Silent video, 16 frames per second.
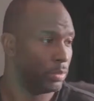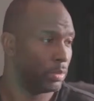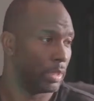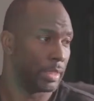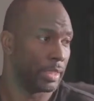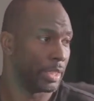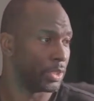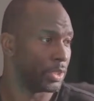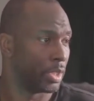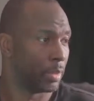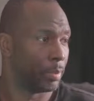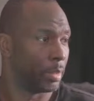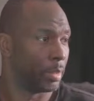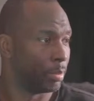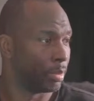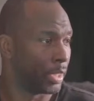I think it's going to be
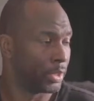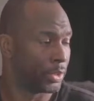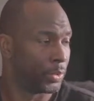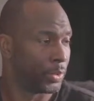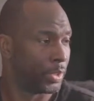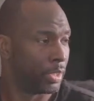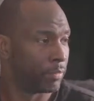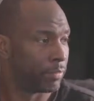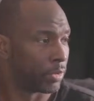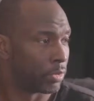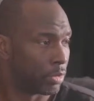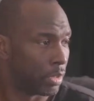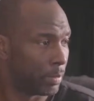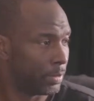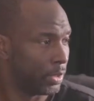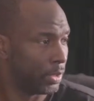a breakthrough year for
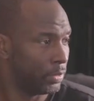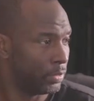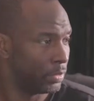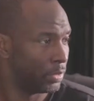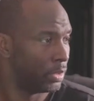crypto.